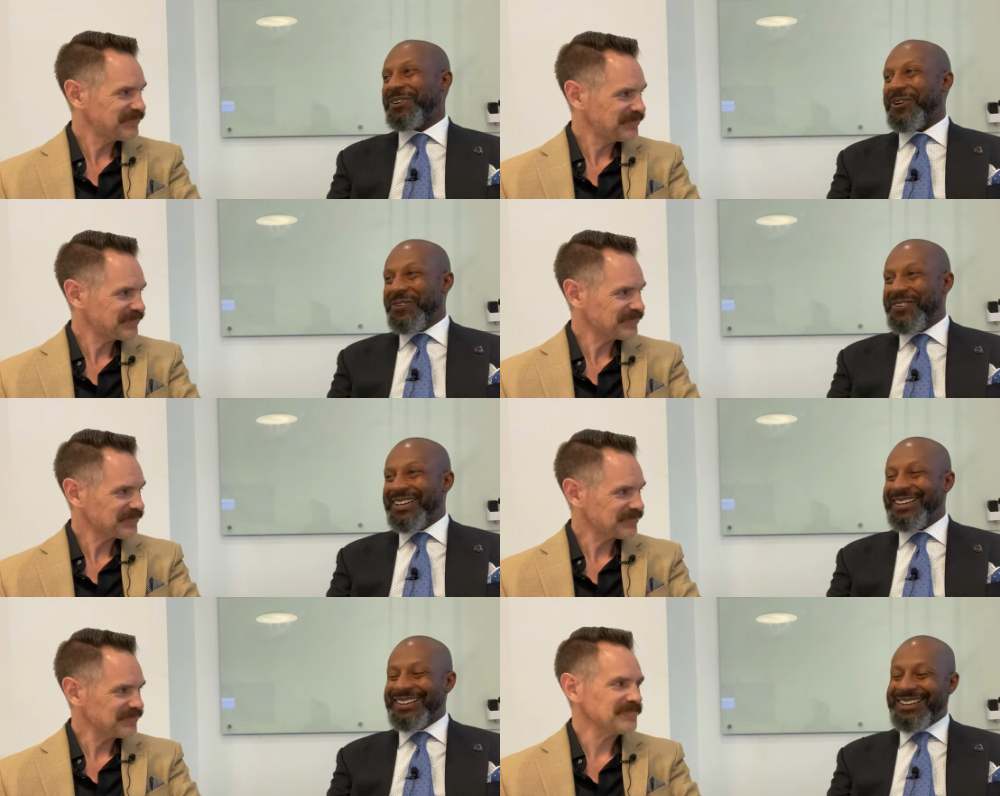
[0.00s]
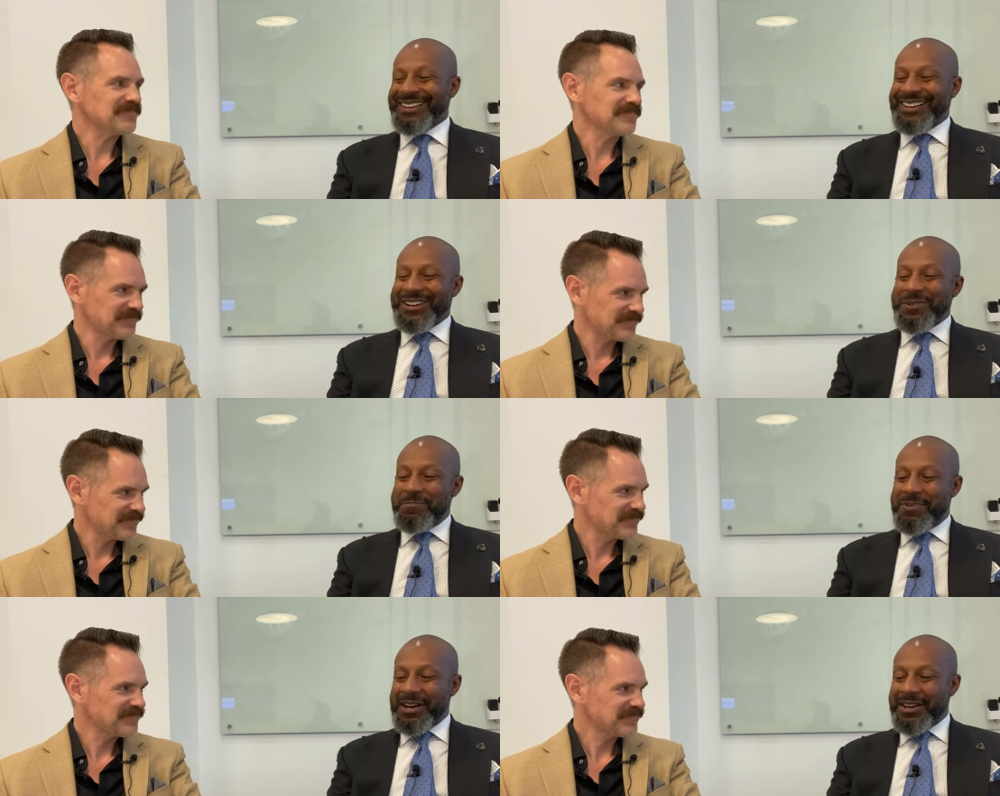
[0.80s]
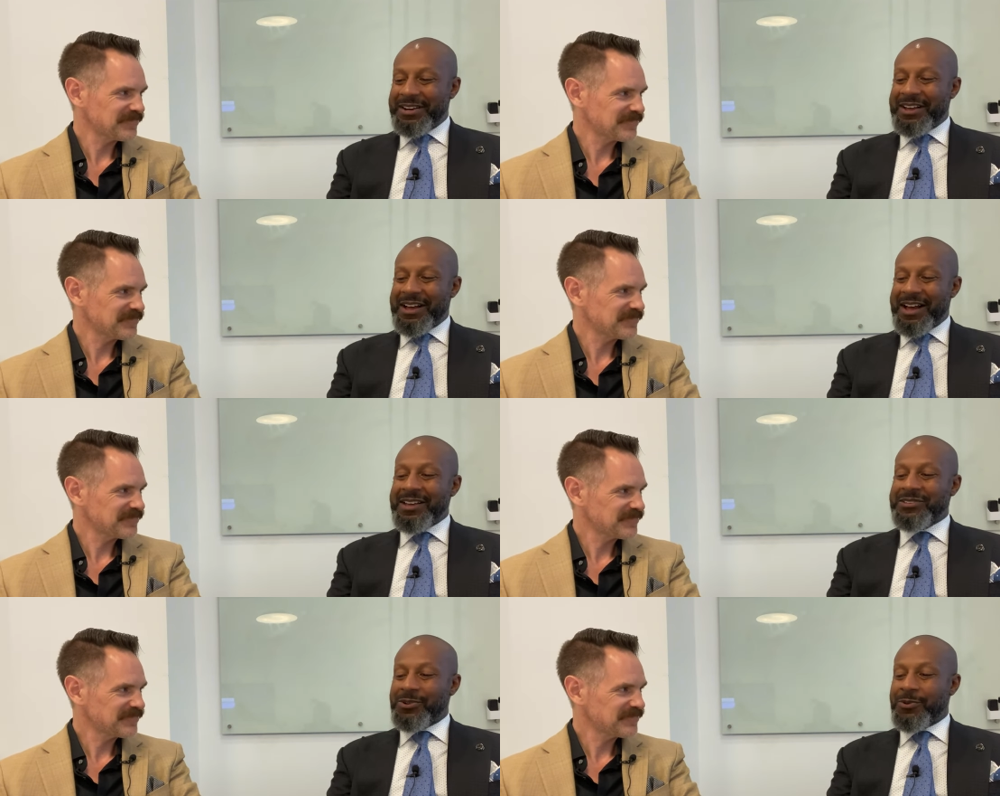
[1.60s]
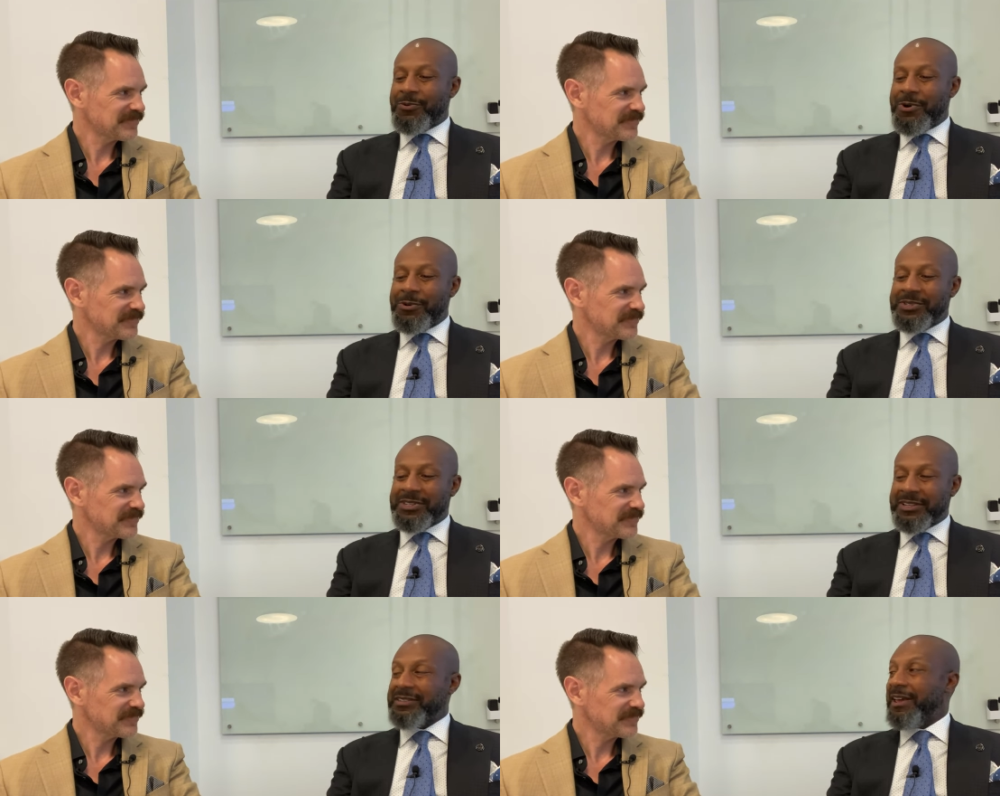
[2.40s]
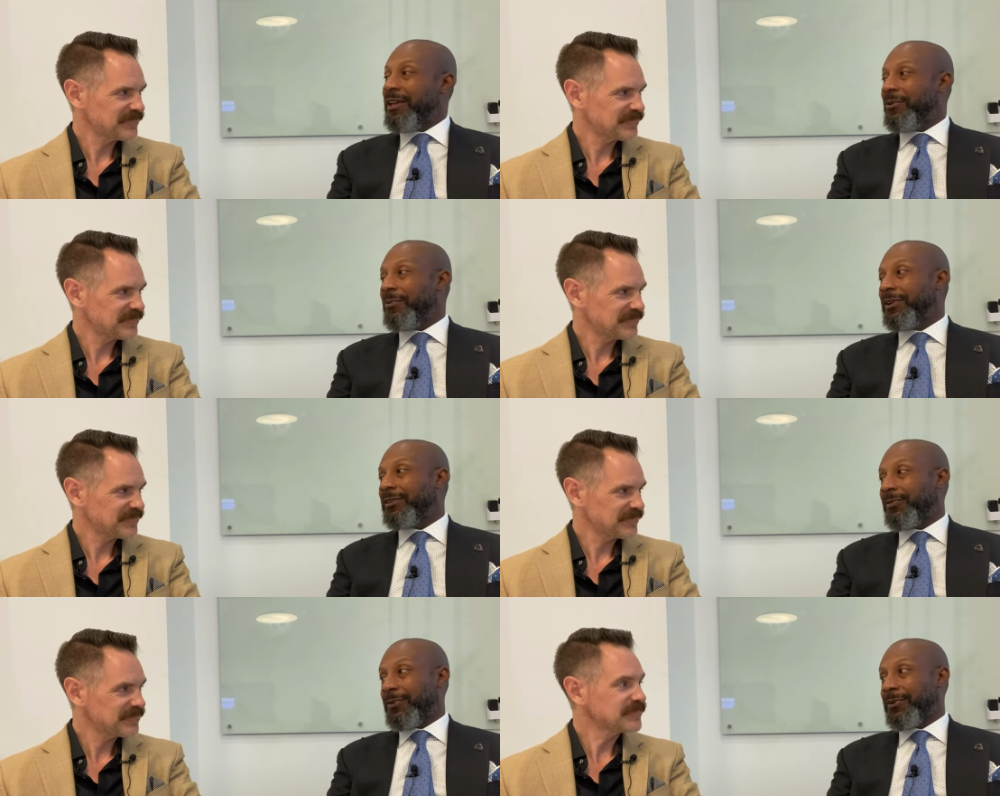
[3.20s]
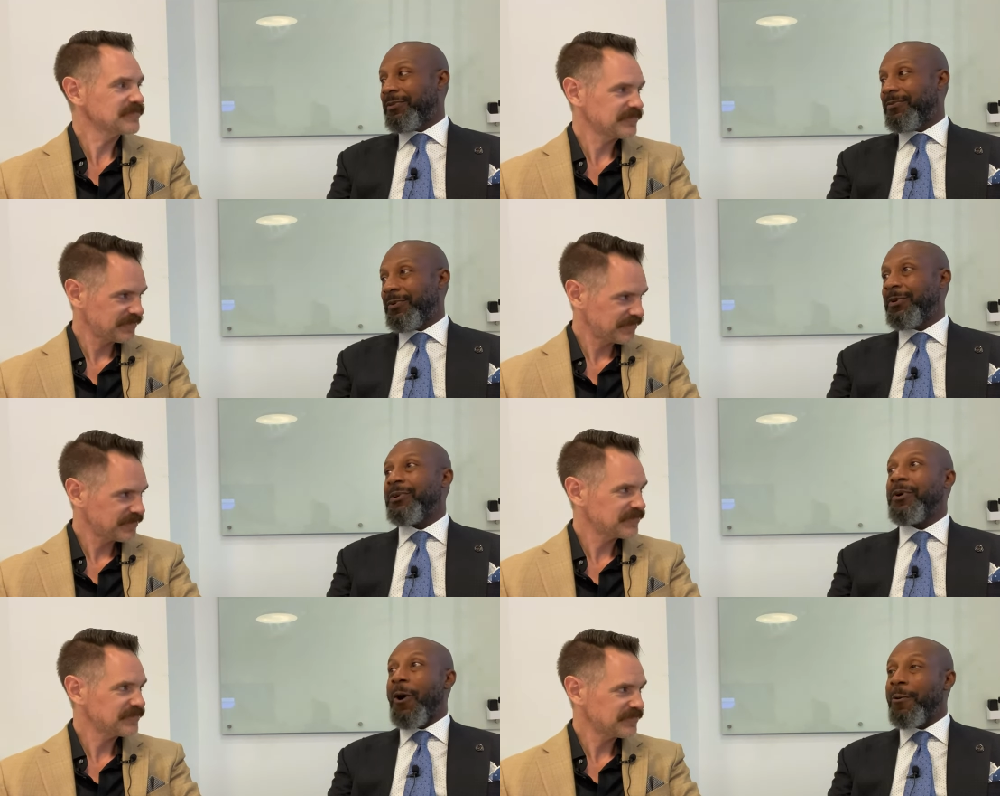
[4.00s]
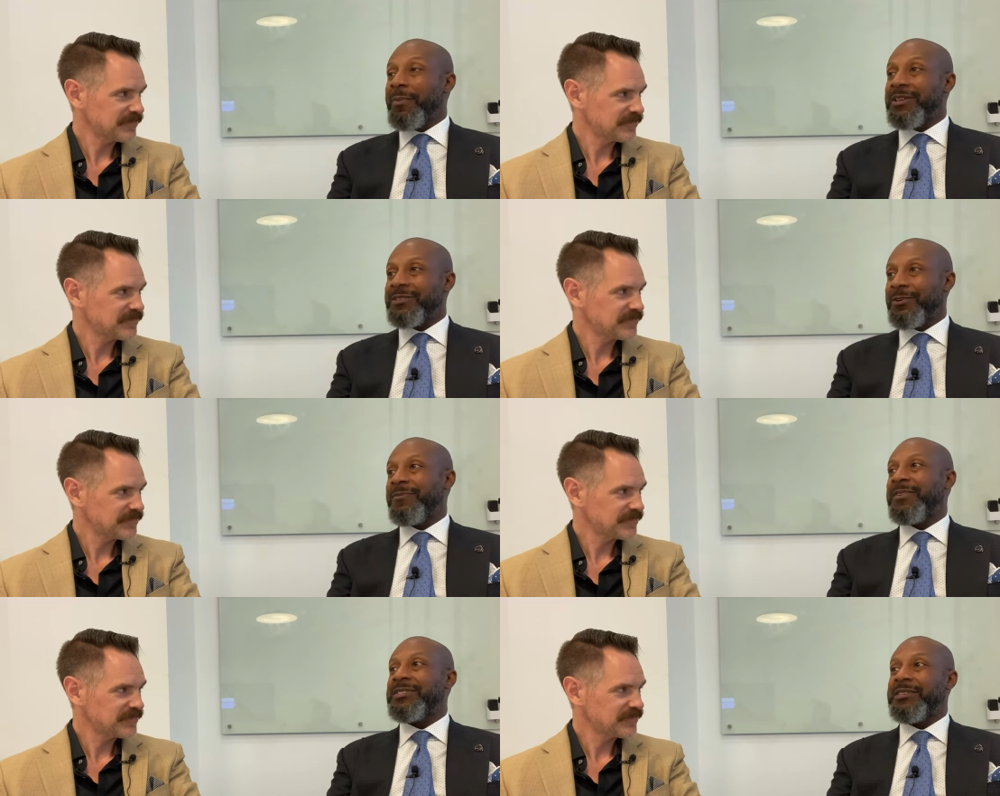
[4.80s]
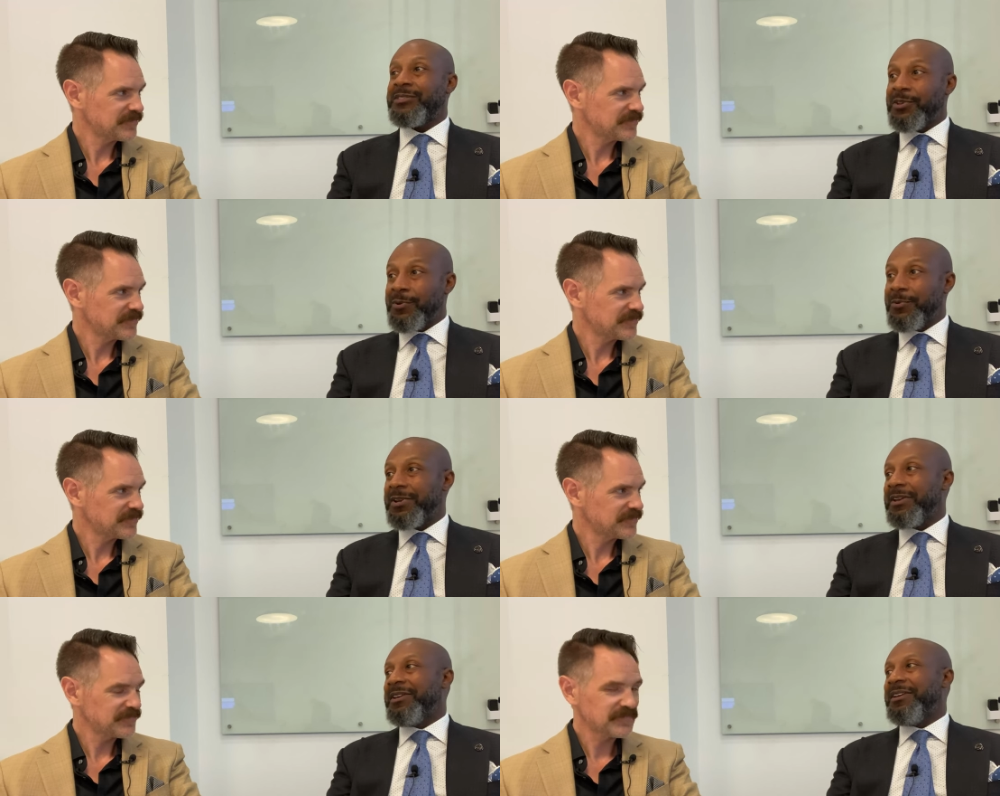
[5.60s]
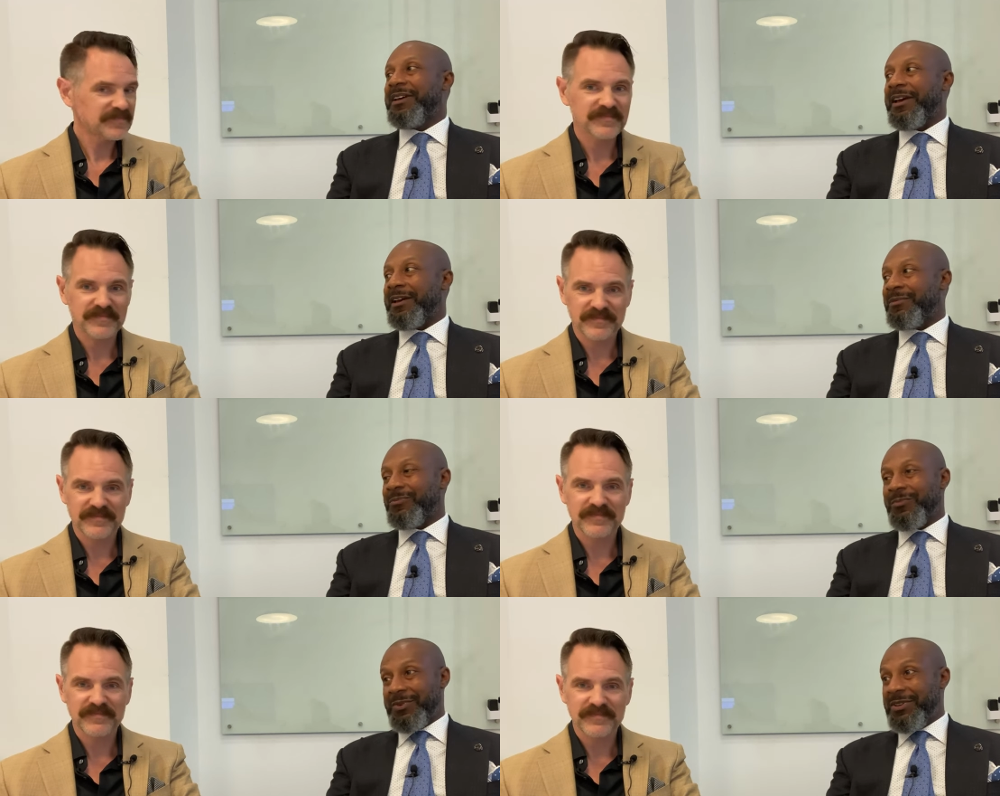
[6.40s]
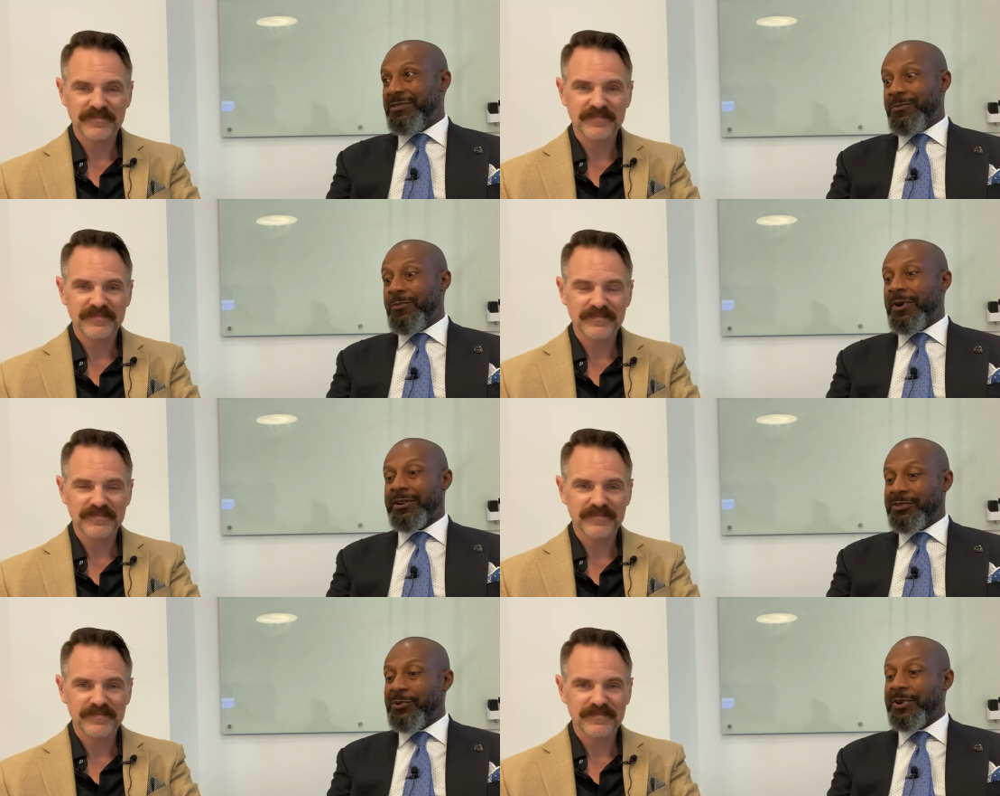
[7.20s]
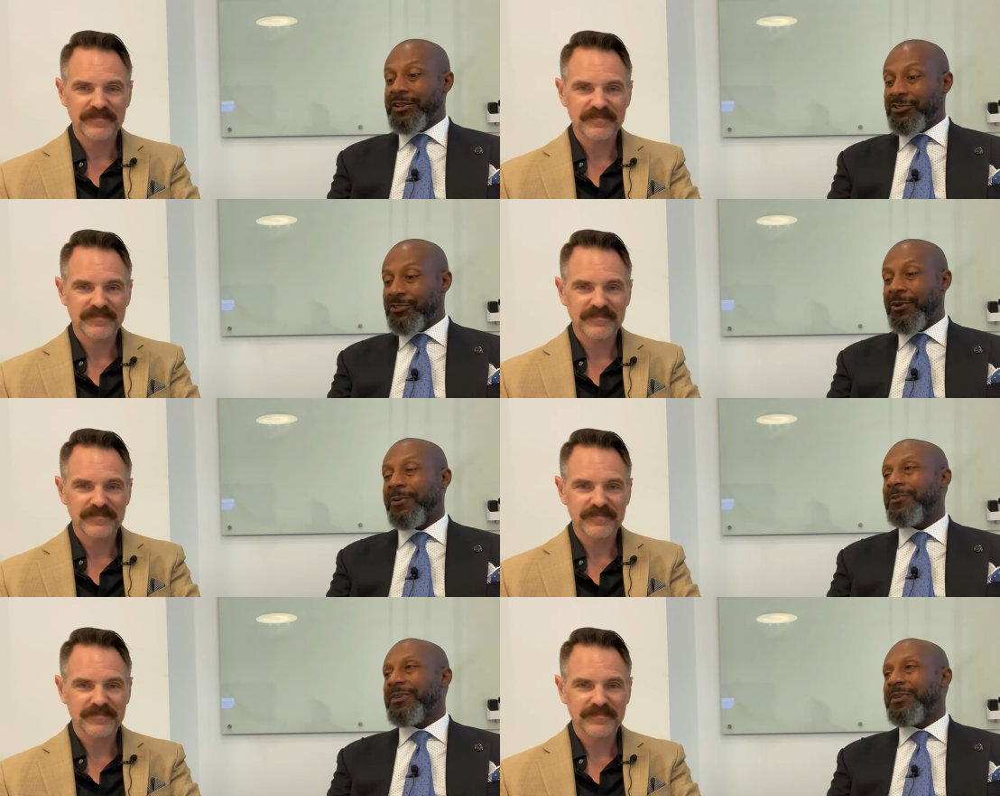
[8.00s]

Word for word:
Speaker 1: COVID, but I still quote six to eight weeks for, for garments. So if it's a suit and you want a suit and a shirt,